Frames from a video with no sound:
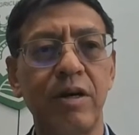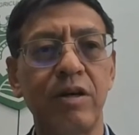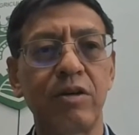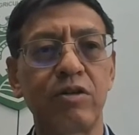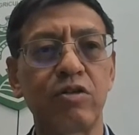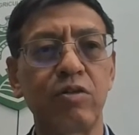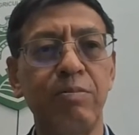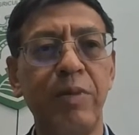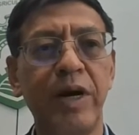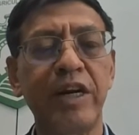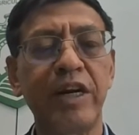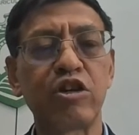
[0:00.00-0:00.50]

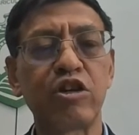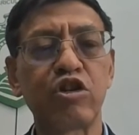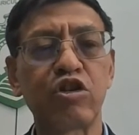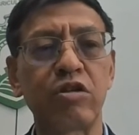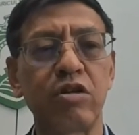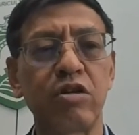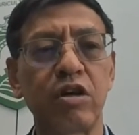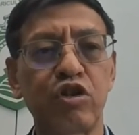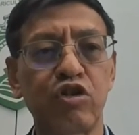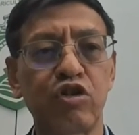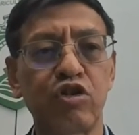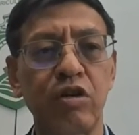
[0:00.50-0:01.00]
So many
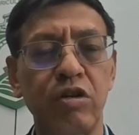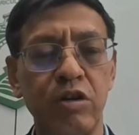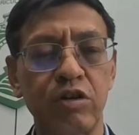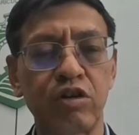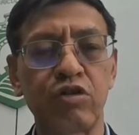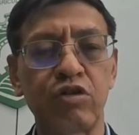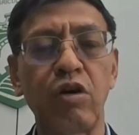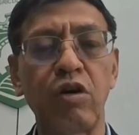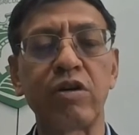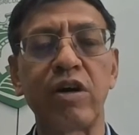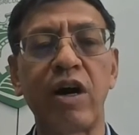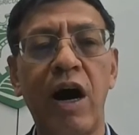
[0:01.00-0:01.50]

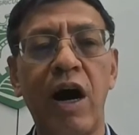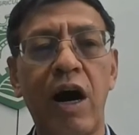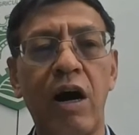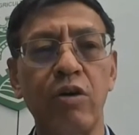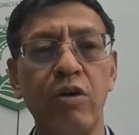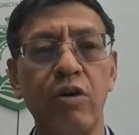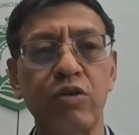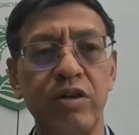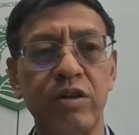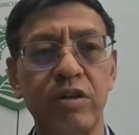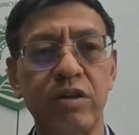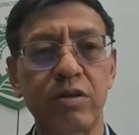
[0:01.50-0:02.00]

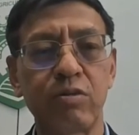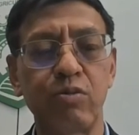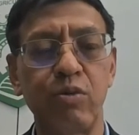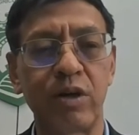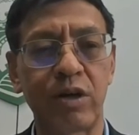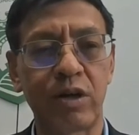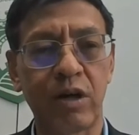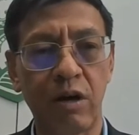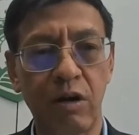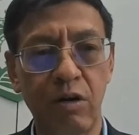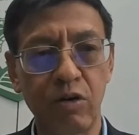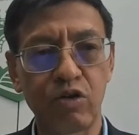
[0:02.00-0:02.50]
slaughterhouses were
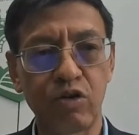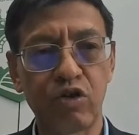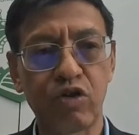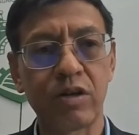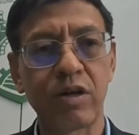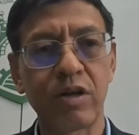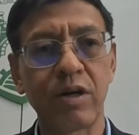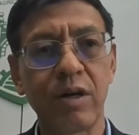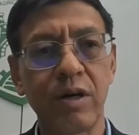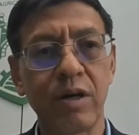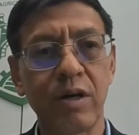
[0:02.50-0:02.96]
closed,